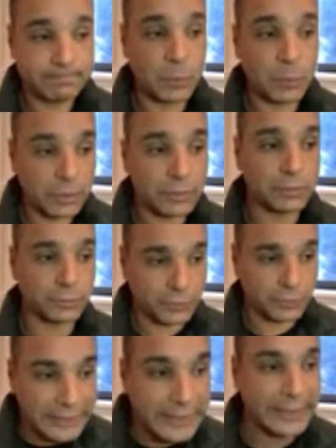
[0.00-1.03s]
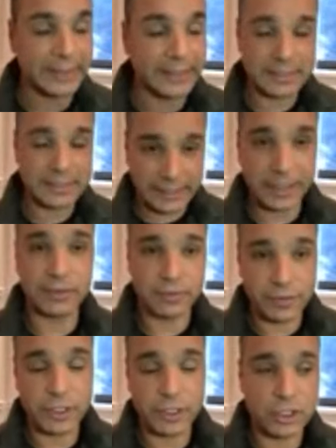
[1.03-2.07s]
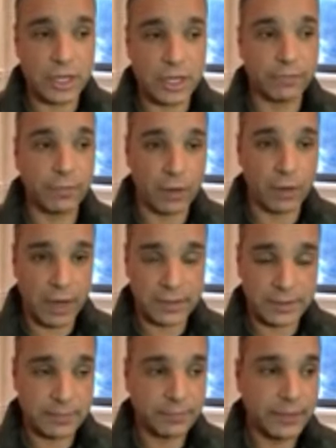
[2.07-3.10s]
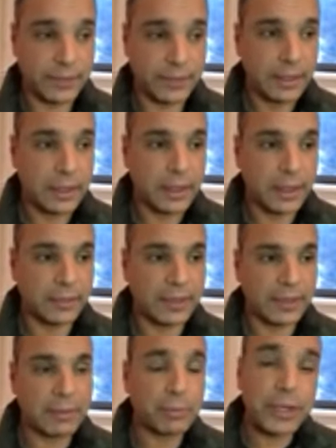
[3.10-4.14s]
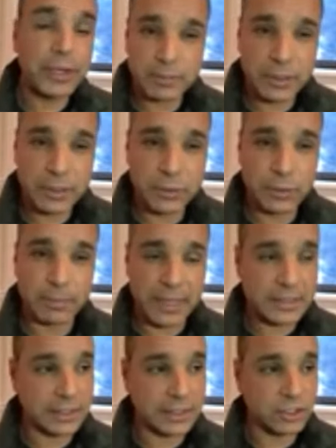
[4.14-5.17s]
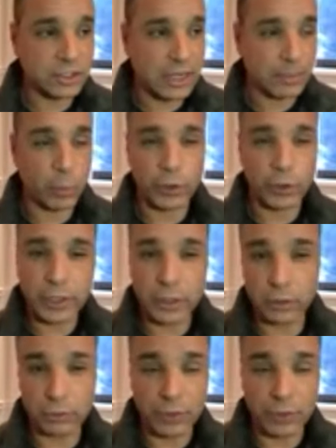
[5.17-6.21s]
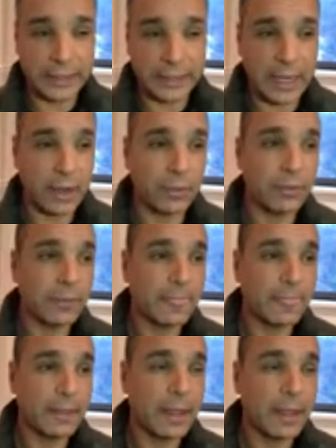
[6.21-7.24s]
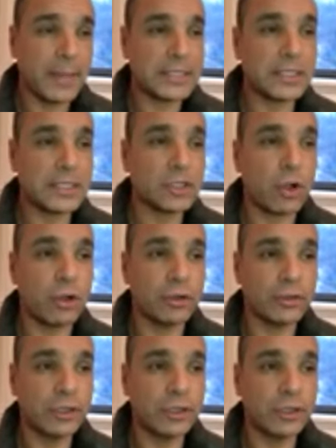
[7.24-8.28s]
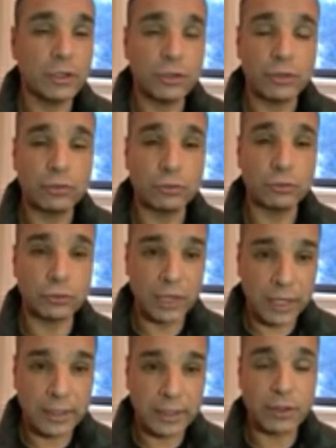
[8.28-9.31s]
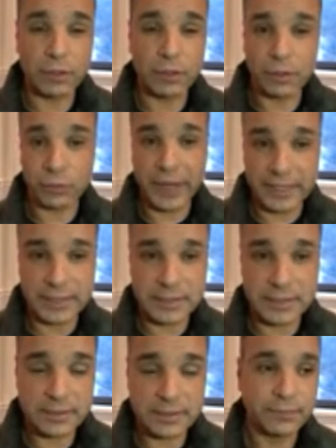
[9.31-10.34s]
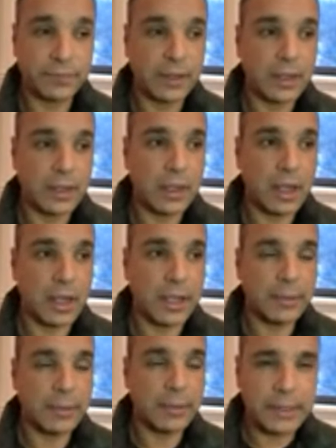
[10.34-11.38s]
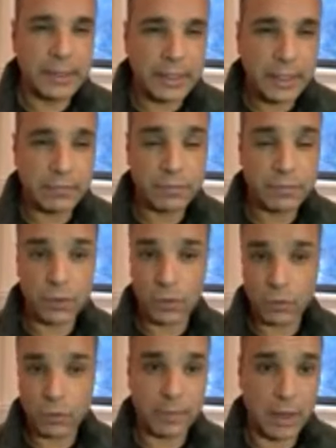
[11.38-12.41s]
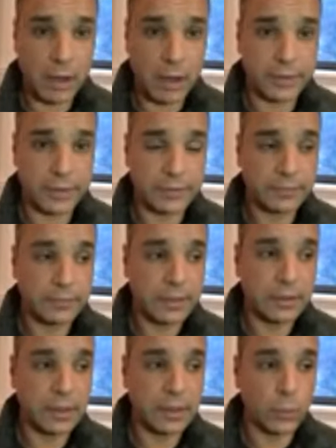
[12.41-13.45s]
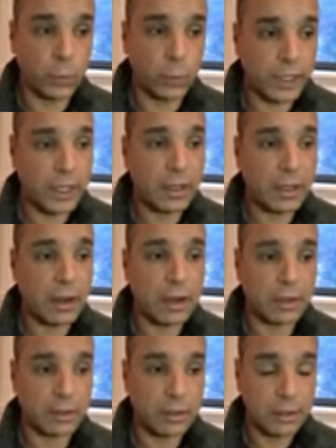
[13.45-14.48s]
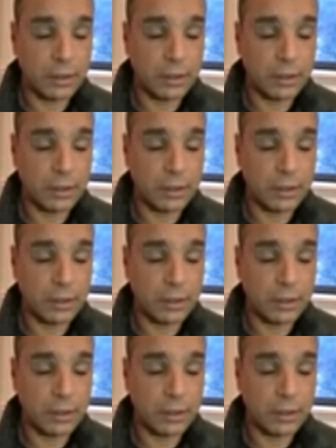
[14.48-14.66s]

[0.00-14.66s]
we're really seeing the finish line for us. And that brings me to a message that I'm working on right now a message on run the race. I believe with all of my heart that we are